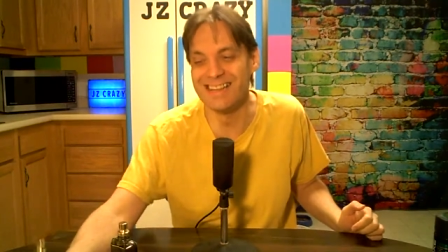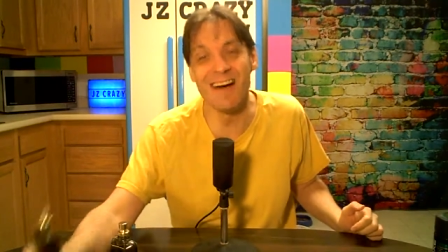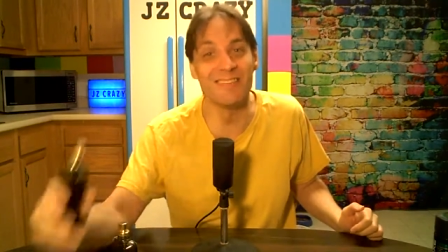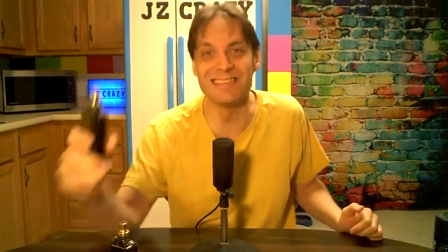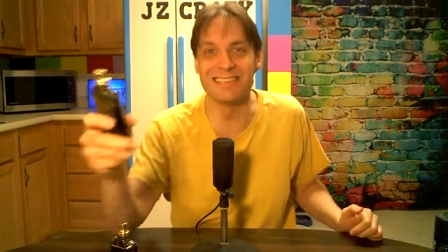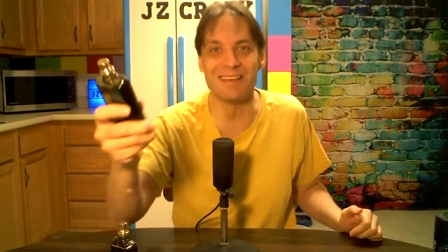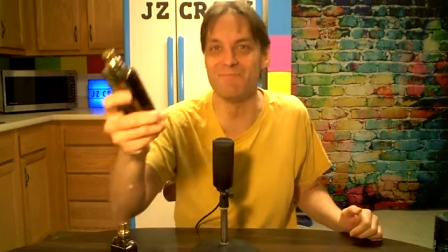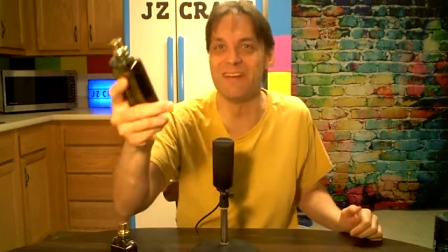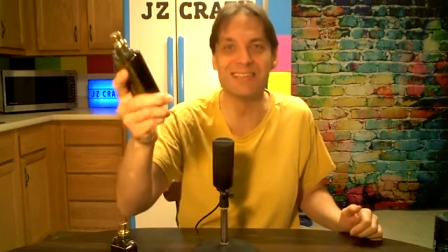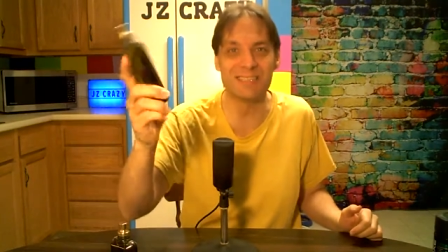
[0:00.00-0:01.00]
no, this is the
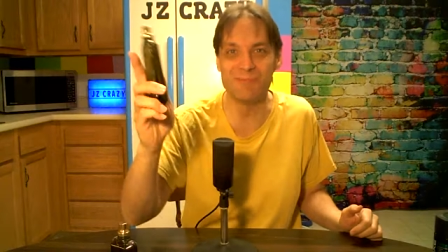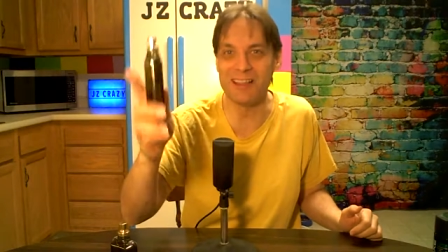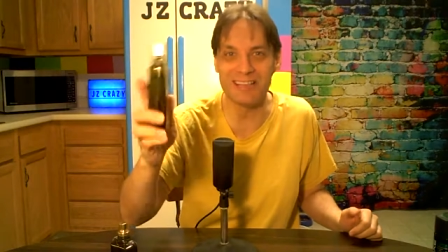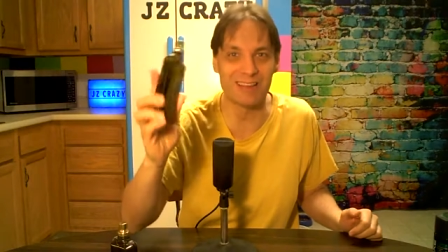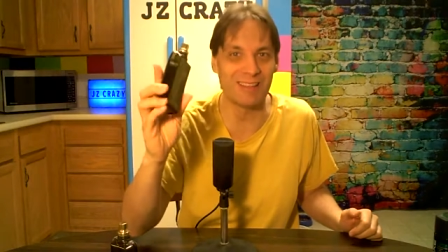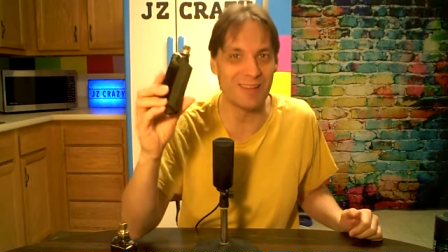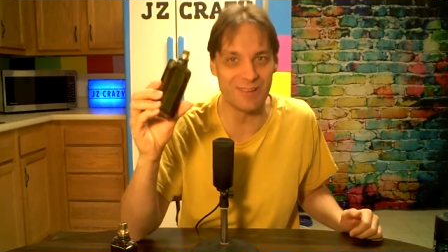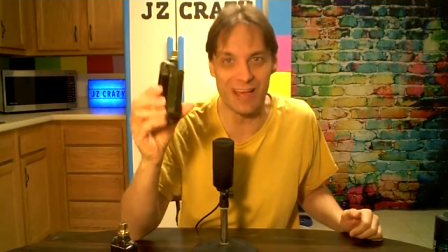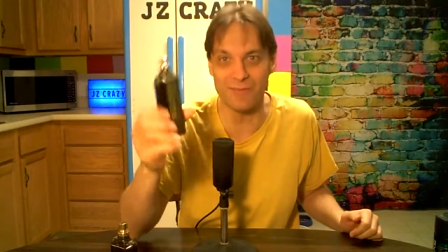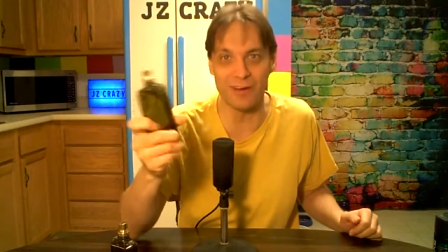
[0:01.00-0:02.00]
best smelling
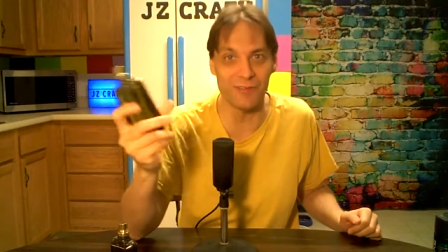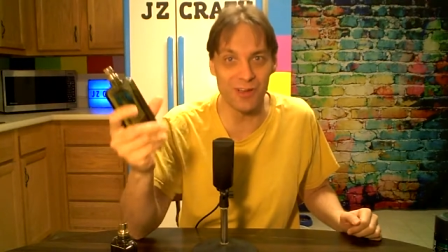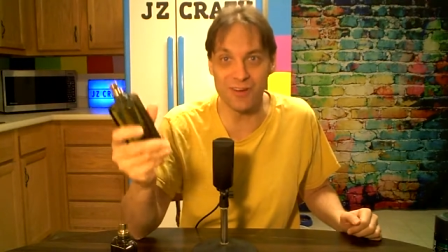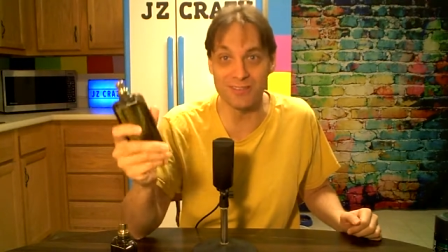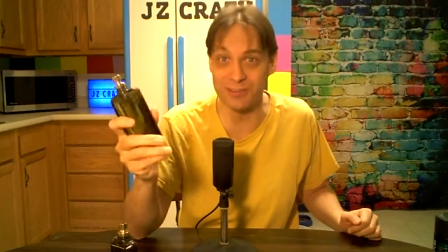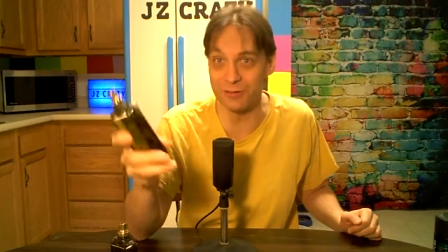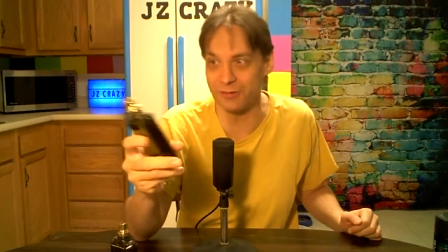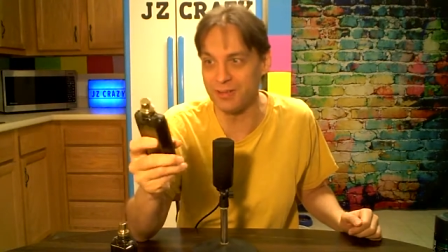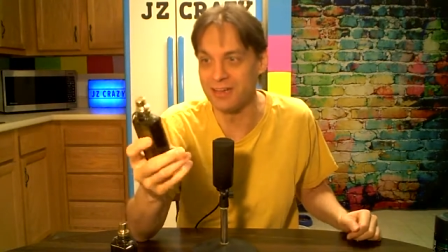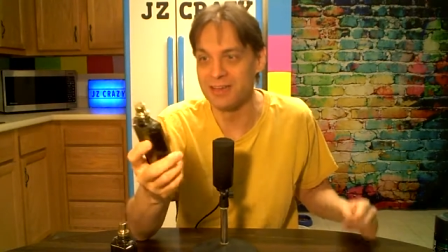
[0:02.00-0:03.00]
cologne ever. If you're a
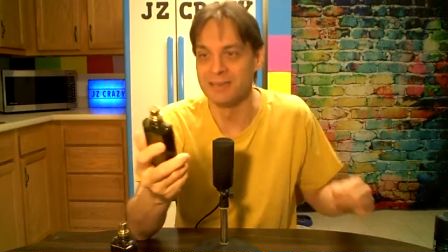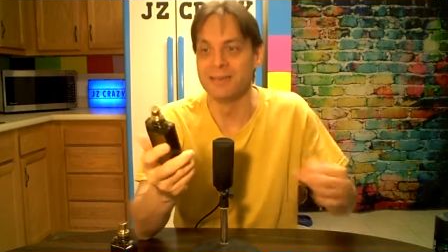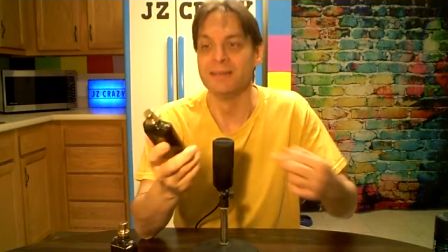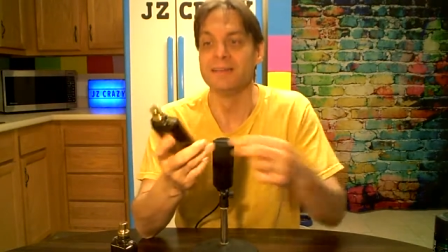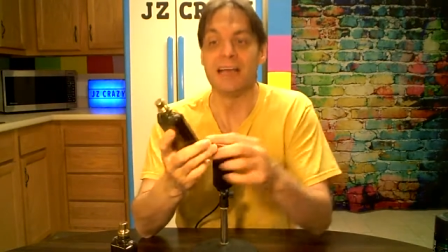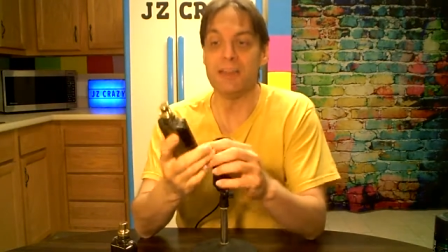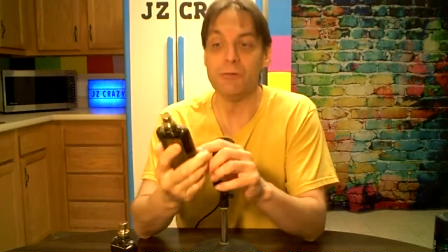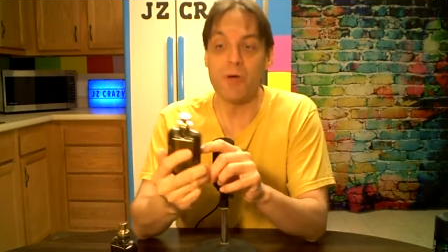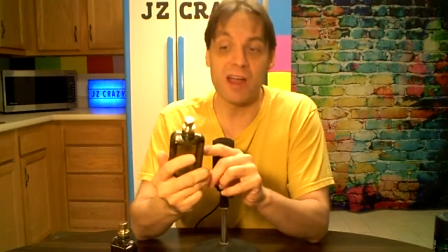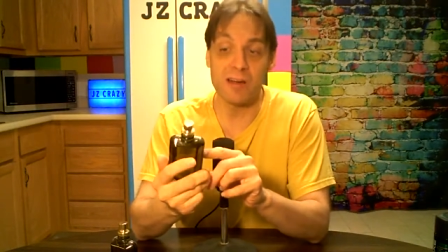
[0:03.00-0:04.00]
dude and
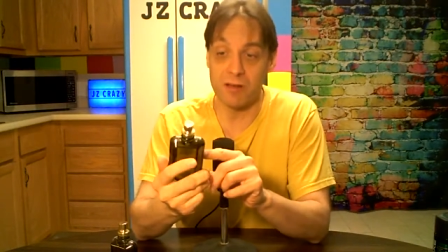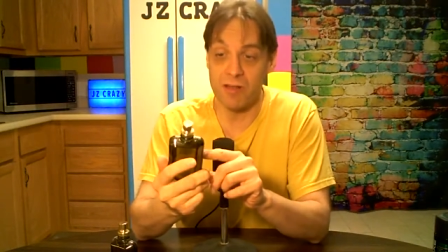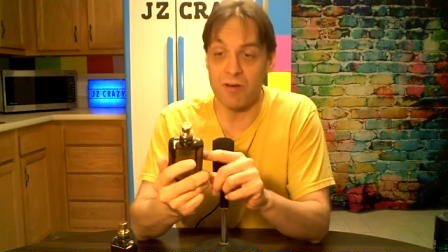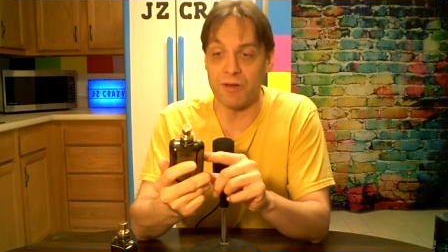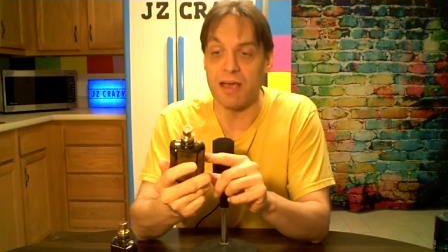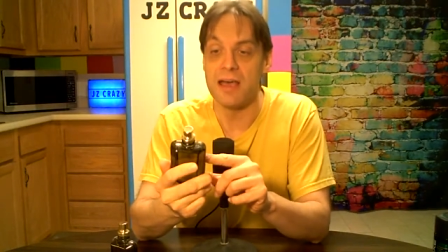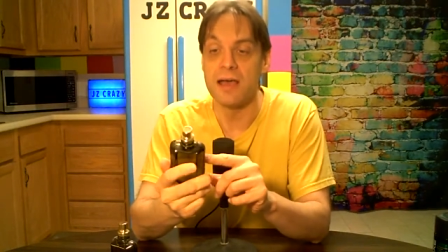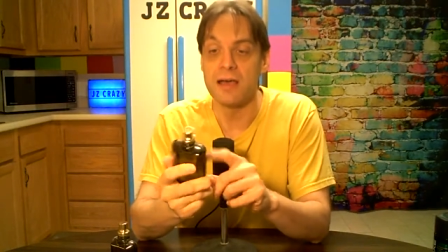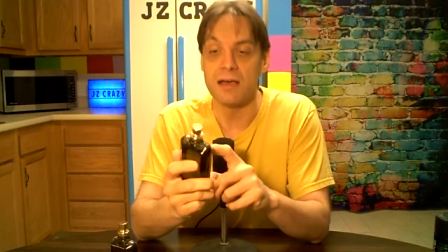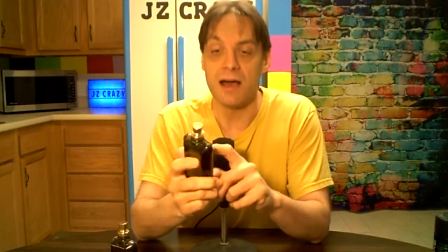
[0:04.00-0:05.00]
you wear cologne,
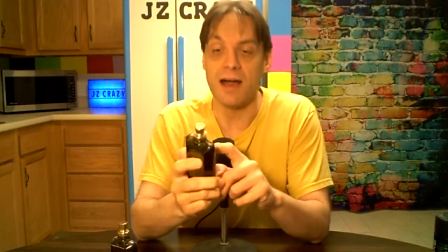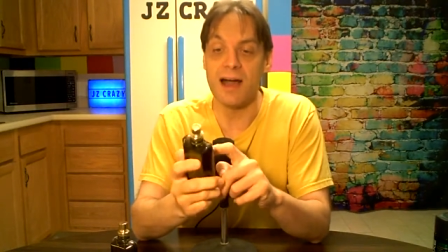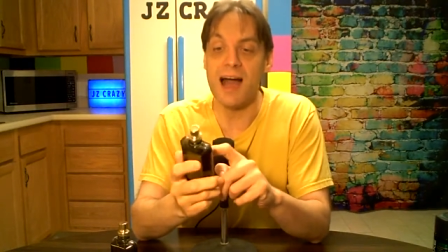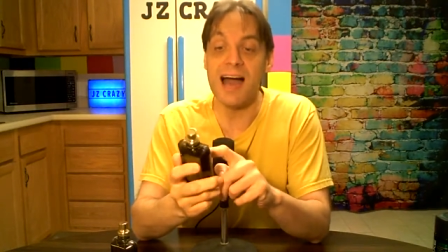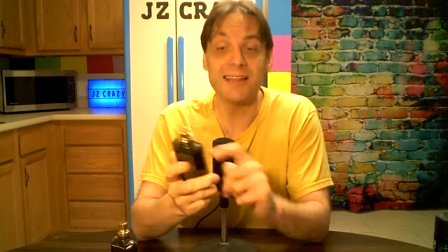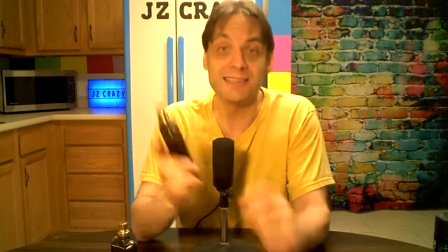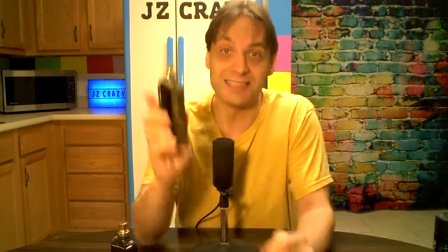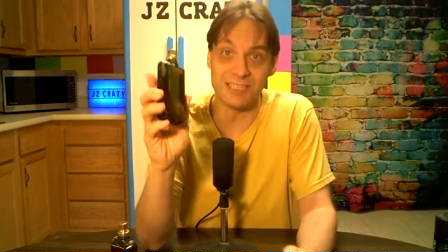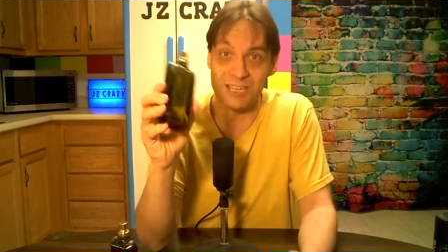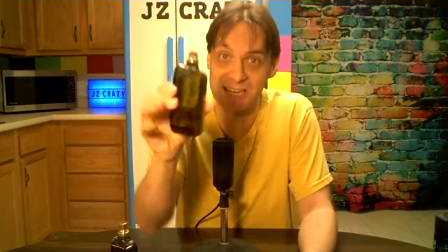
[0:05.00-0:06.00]
I highly
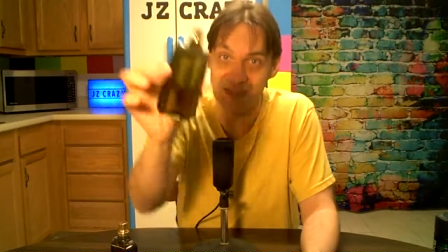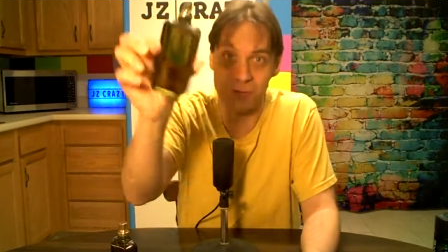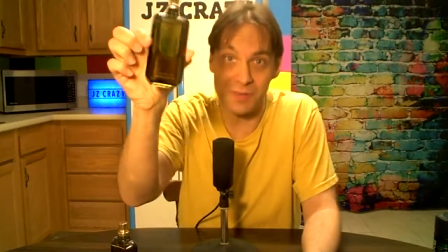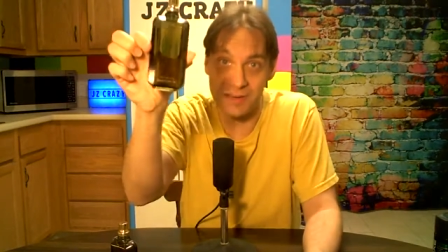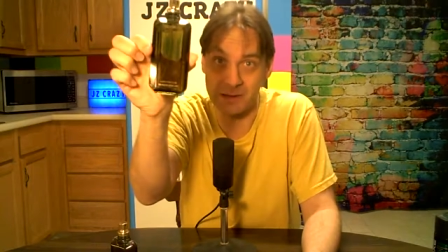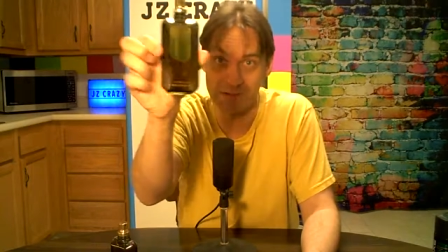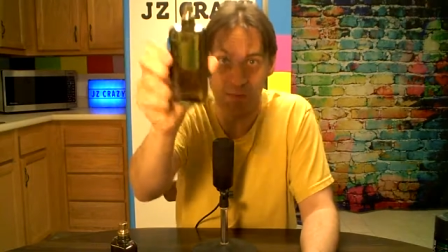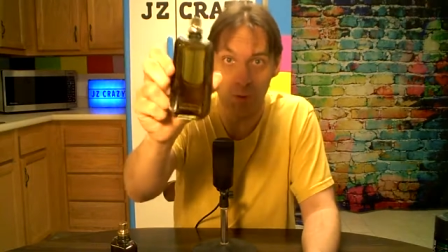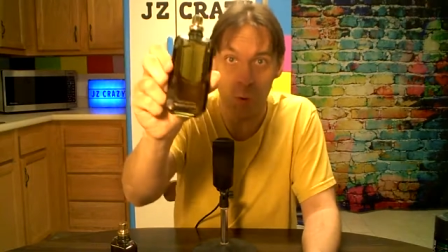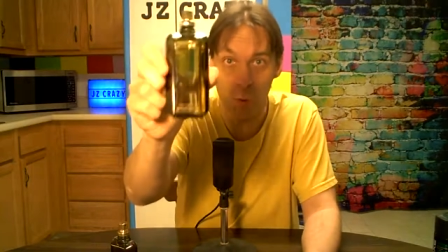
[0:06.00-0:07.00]
suggest you pick up
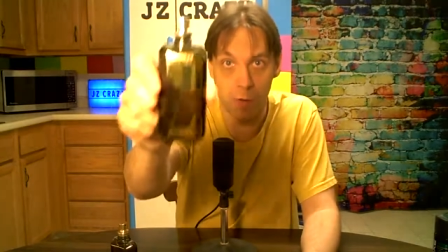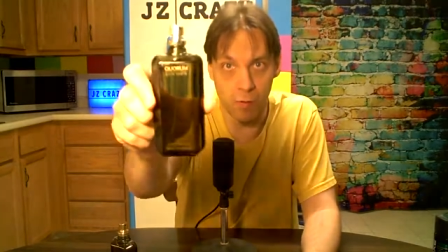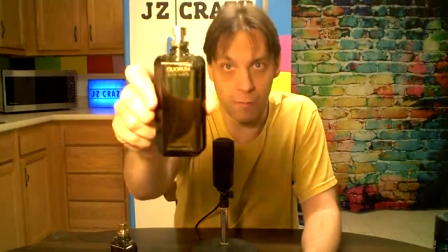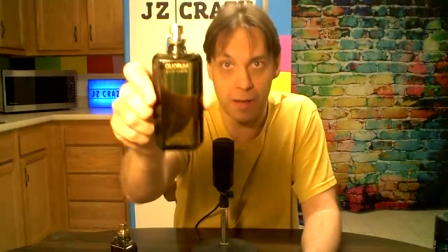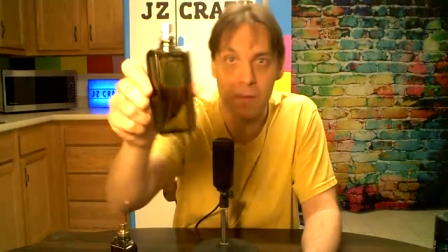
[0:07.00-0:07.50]
some Quorum.